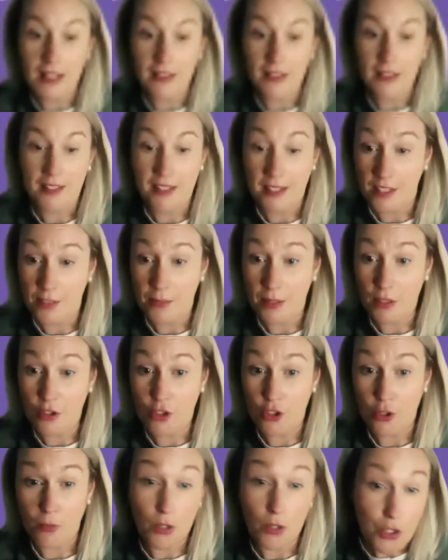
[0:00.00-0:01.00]
this has been
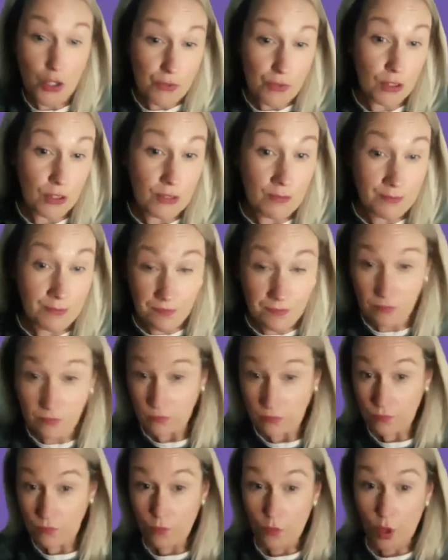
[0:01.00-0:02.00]
super useful.
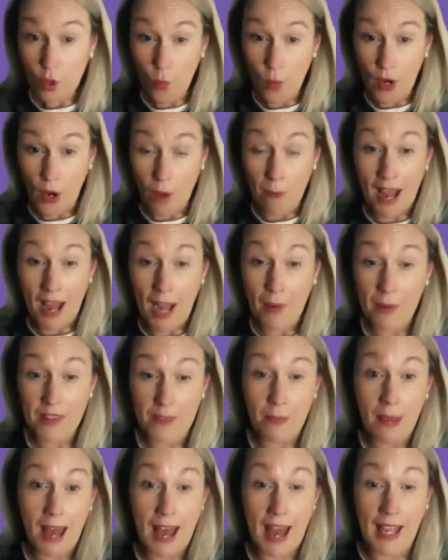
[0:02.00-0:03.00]
We are back with a
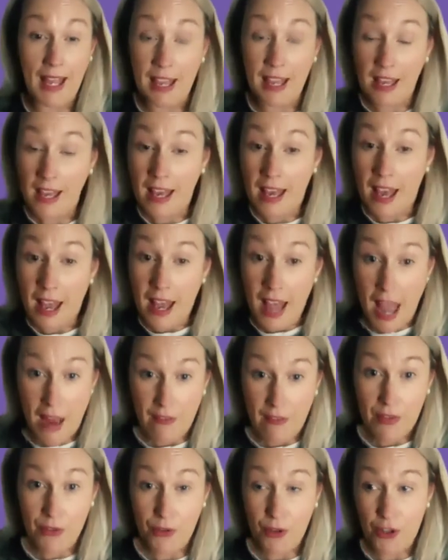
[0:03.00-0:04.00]
bang
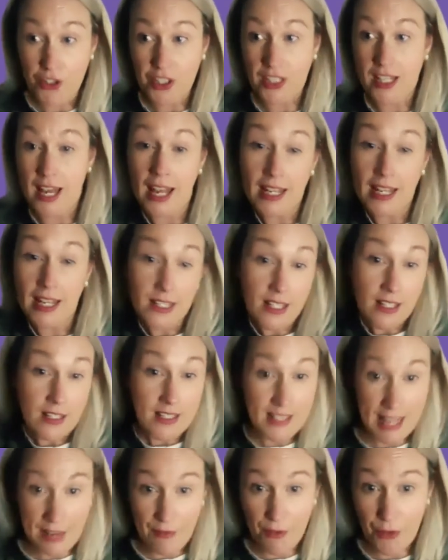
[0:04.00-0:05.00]
every Thursday night,
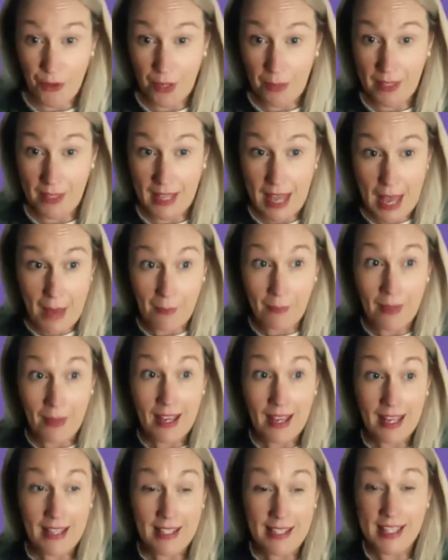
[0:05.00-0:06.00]
7:30 p.m.
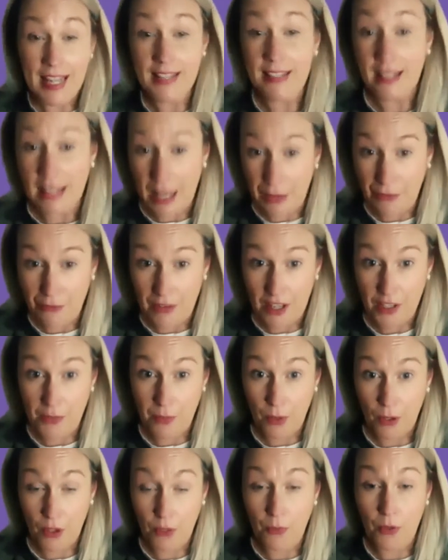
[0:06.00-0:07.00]
inside the live
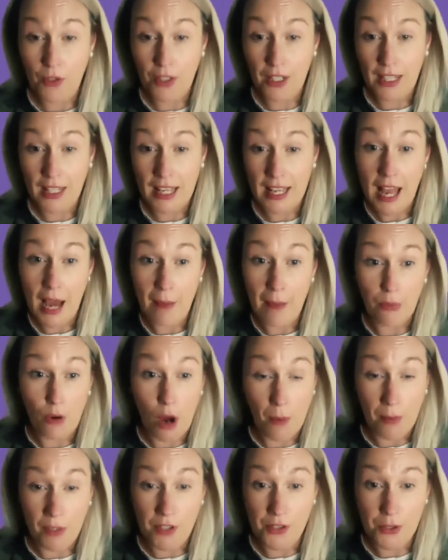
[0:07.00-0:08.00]
Facebook community, A
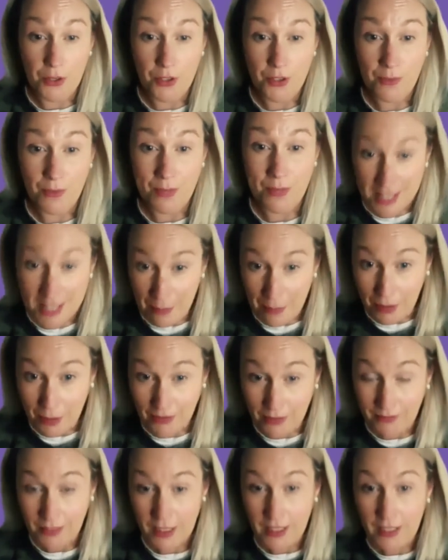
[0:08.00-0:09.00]
Property Sourcing Made
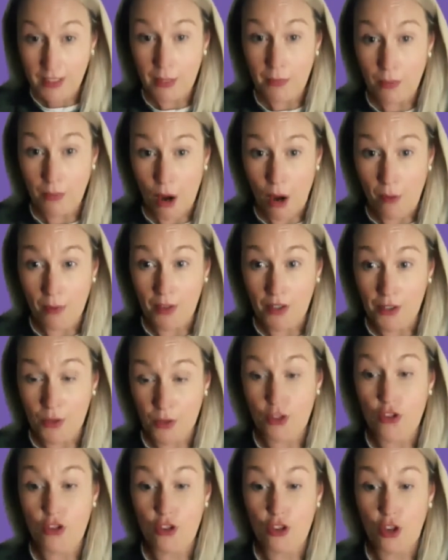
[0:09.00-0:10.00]
Simple. The Property
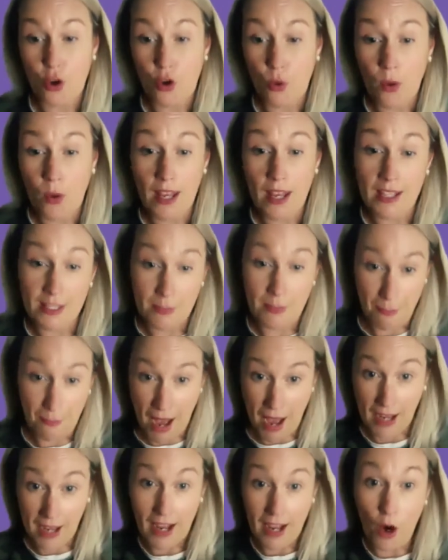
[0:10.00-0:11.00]
Sourcing Show is
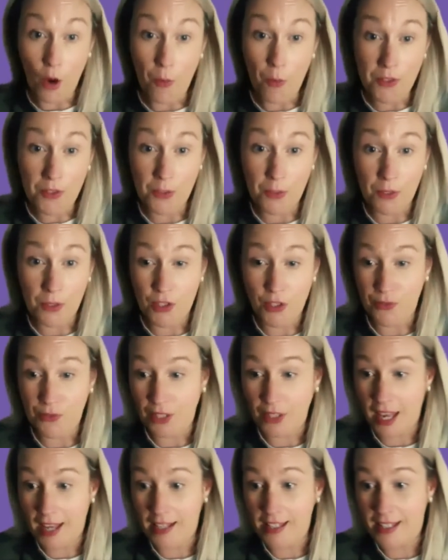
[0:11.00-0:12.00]
back. I hope this has been useful,
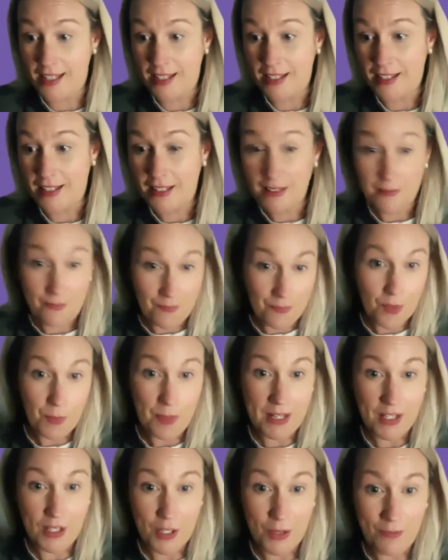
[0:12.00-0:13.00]
guys.
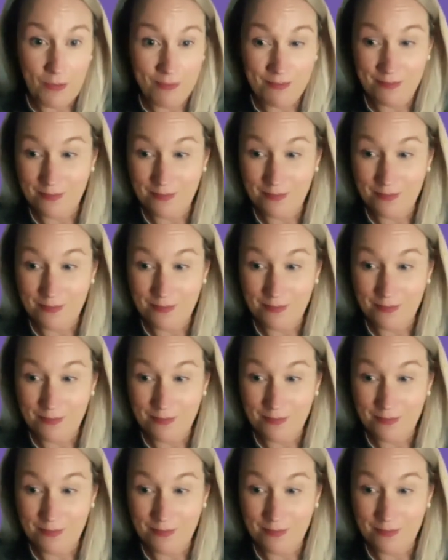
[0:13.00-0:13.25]
Speak soon.